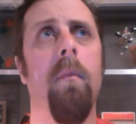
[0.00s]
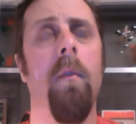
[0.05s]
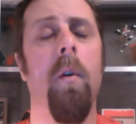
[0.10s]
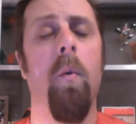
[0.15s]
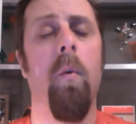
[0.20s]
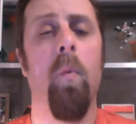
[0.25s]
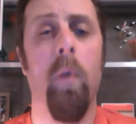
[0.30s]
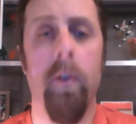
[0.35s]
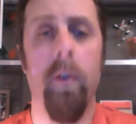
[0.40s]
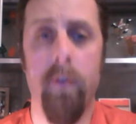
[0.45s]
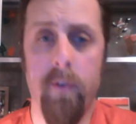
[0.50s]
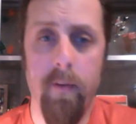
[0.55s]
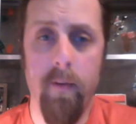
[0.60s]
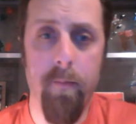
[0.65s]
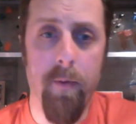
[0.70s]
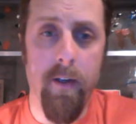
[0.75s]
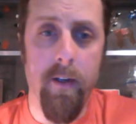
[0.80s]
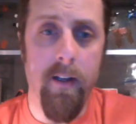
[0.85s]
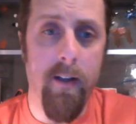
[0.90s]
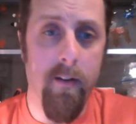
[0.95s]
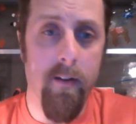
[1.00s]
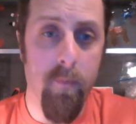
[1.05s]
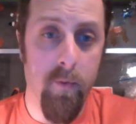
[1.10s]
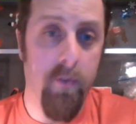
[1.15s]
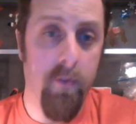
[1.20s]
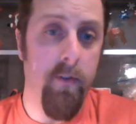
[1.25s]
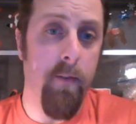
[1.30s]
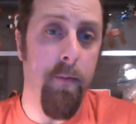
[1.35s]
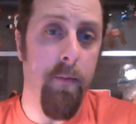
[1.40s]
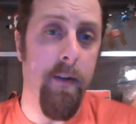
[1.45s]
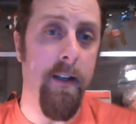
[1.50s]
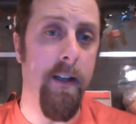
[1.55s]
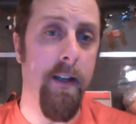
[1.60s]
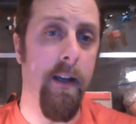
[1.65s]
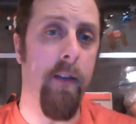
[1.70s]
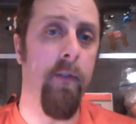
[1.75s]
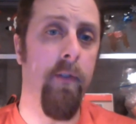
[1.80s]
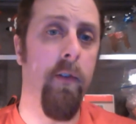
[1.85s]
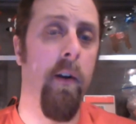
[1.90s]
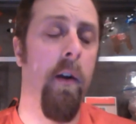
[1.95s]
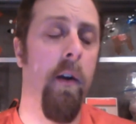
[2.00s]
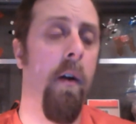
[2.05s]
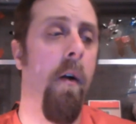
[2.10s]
was simply this.